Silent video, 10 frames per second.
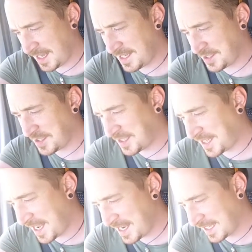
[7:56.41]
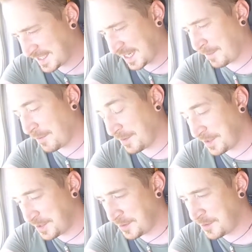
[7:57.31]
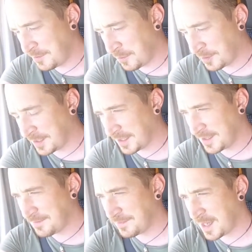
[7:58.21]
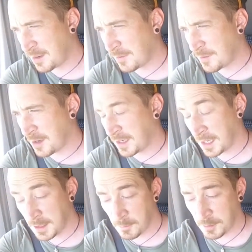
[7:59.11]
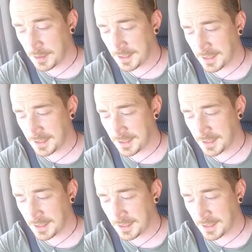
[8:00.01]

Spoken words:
engine today has come up with a new warning light. Now I've got a warning